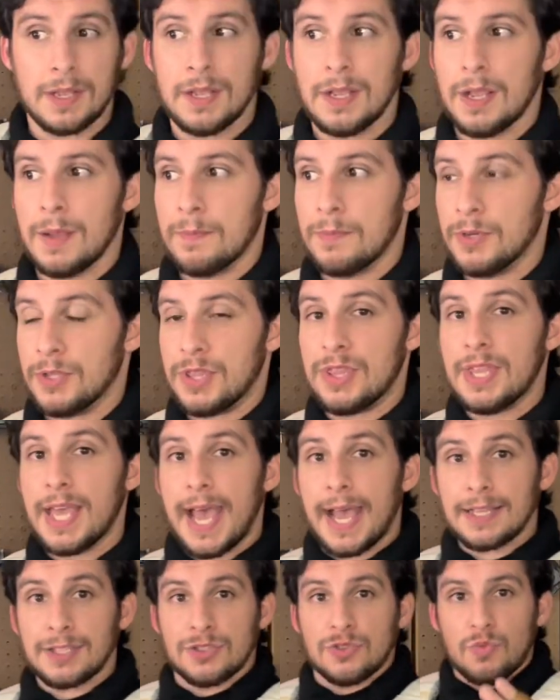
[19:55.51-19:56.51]
But
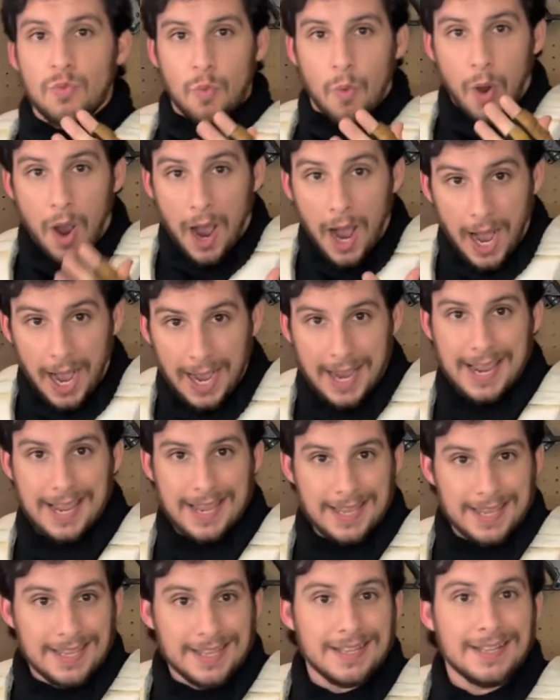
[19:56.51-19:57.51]
that's
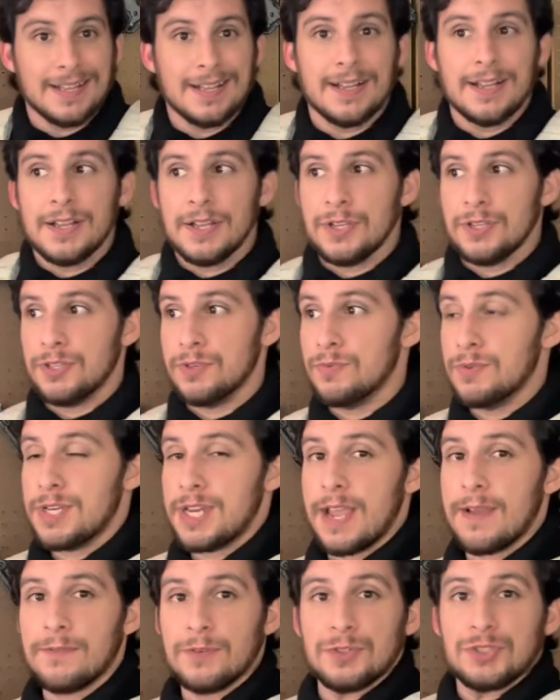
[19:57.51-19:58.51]
why You
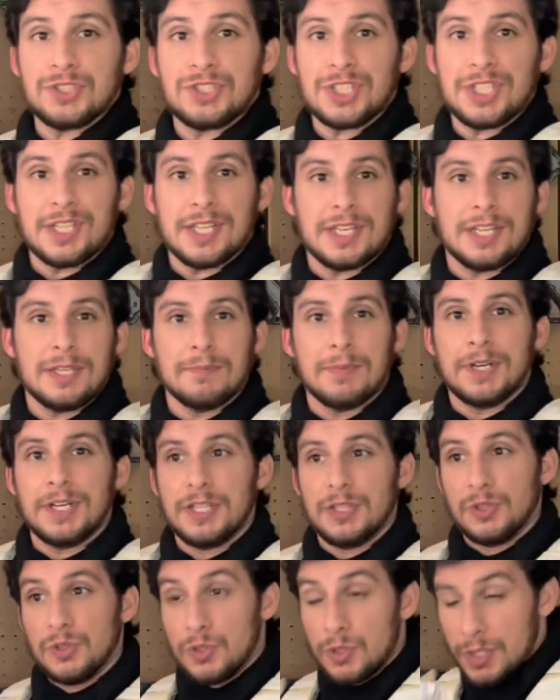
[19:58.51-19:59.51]
never see anybody
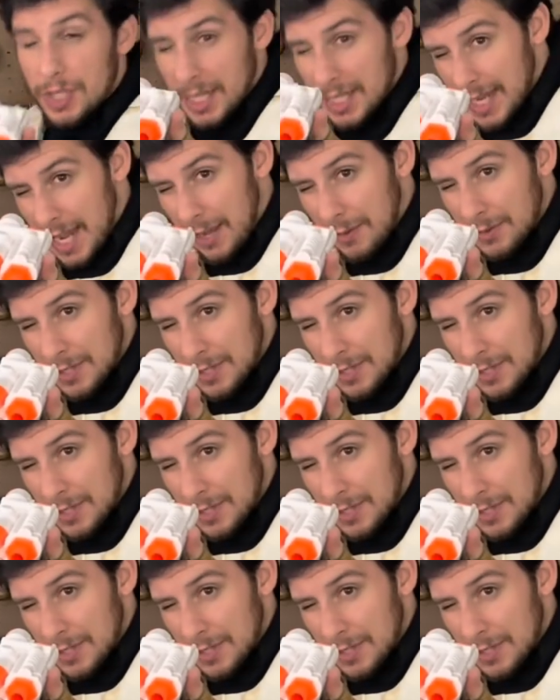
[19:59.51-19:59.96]
looking down the